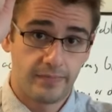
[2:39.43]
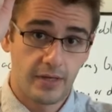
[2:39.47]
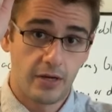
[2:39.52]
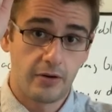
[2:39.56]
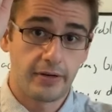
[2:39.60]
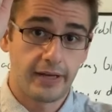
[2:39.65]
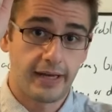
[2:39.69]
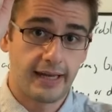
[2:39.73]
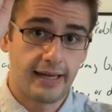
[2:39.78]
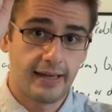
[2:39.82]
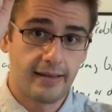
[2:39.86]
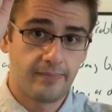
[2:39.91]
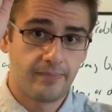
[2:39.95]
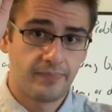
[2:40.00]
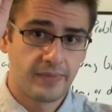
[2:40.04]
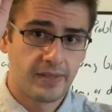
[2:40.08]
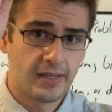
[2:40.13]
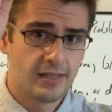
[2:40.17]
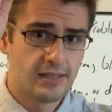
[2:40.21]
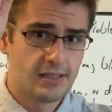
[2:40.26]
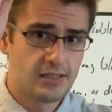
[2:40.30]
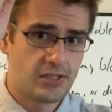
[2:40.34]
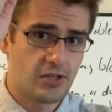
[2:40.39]
Okay?
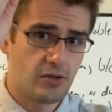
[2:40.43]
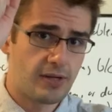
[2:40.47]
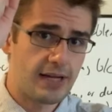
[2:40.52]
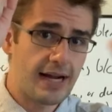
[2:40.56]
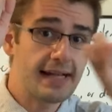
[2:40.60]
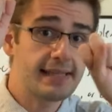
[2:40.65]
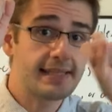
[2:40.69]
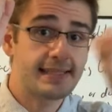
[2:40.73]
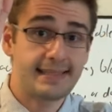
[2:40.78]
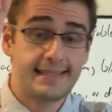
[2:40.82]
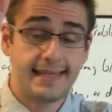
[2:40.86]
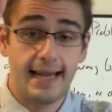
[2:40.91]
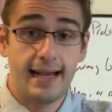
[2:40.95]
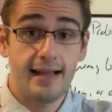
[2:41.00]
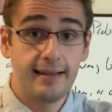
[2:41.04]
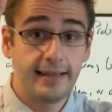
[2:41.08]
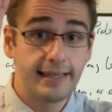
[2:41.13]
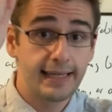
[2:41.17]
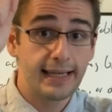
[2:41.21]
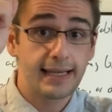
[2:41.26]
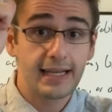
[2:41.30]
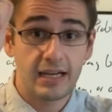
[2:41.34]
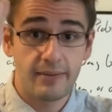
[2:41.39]
So God's
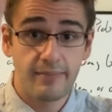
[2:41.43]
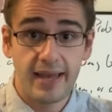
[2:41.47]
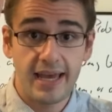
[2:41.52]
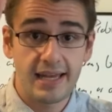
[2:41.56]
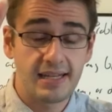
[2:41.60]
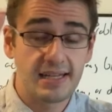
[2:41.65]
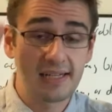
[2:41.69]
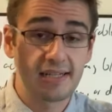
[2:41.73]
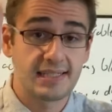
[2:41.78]
telling and commanding